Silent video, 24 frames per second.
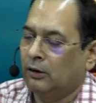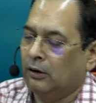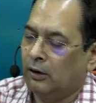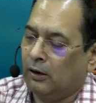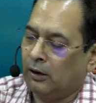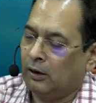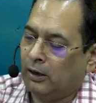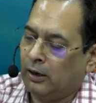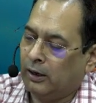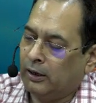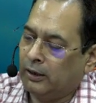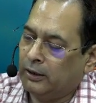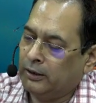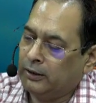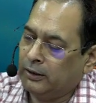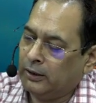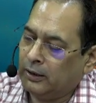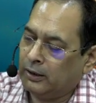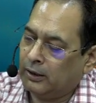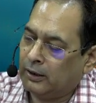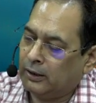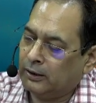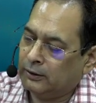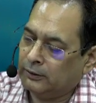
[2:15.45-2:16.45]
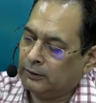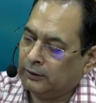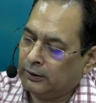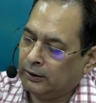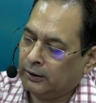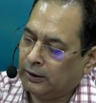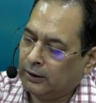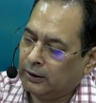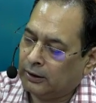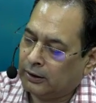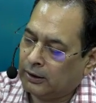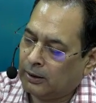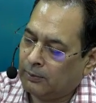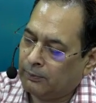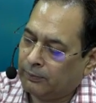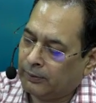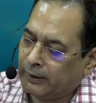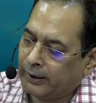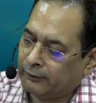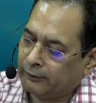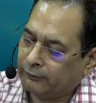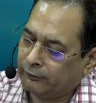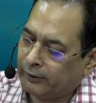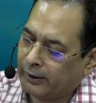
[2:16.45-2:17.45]
earlier under the Income
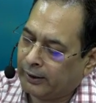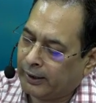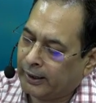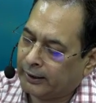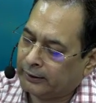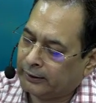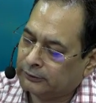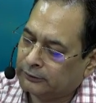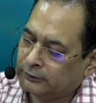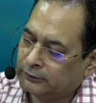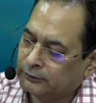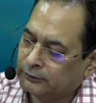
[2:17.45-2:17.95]
Tax Act